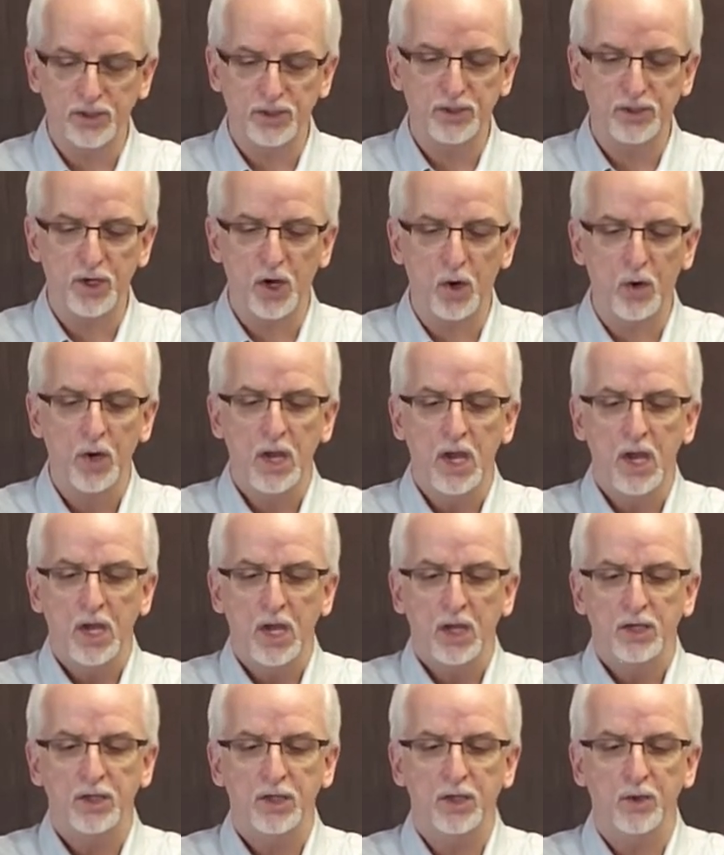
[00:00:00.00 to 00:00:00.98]
and so
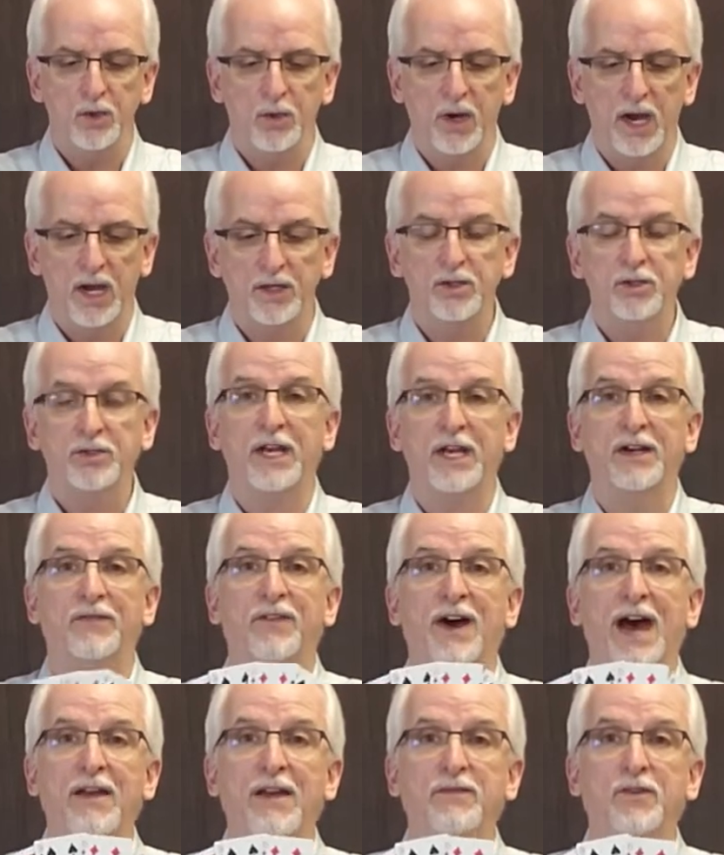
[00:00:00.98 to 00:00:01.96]
you take
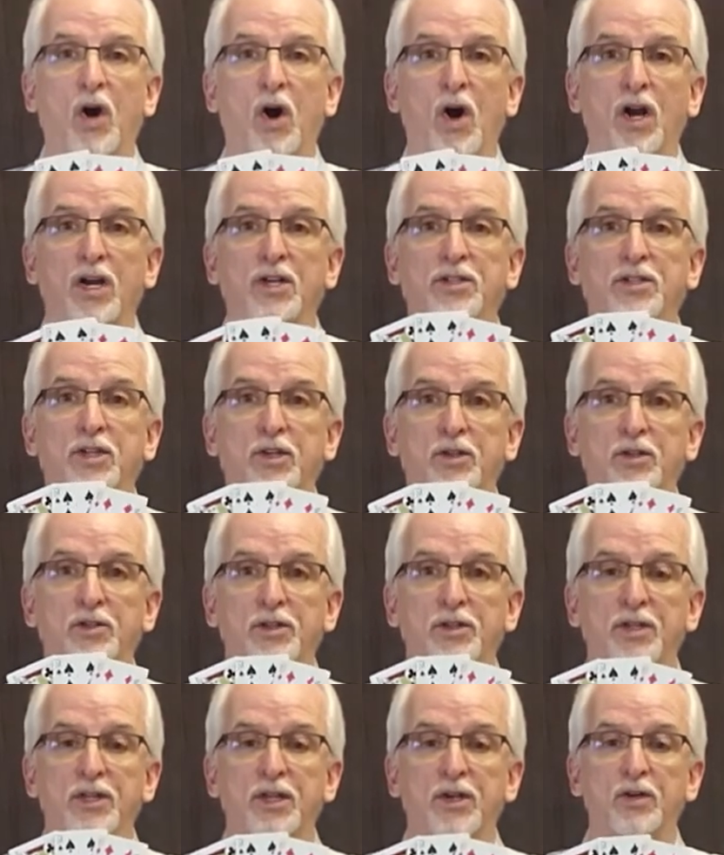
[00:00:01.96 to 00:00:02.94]
5 cards that
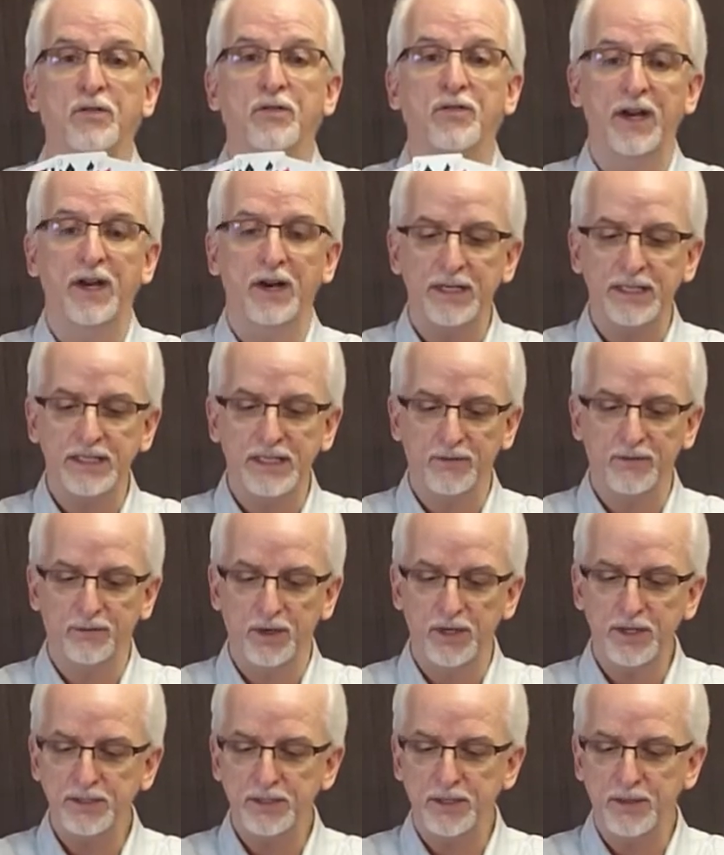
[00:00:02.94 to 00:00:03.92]
are very
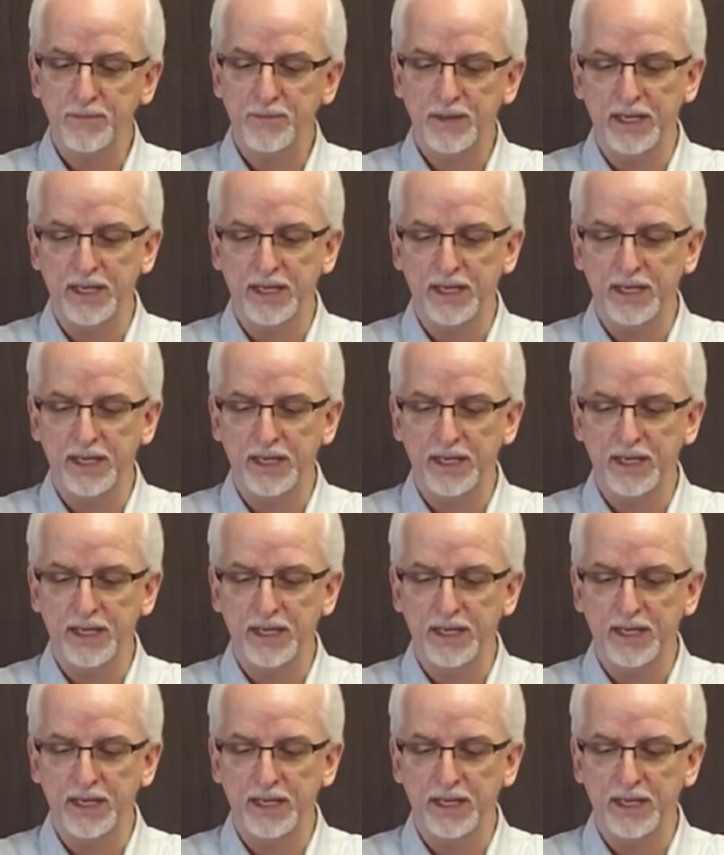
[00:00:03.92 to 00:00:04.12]
different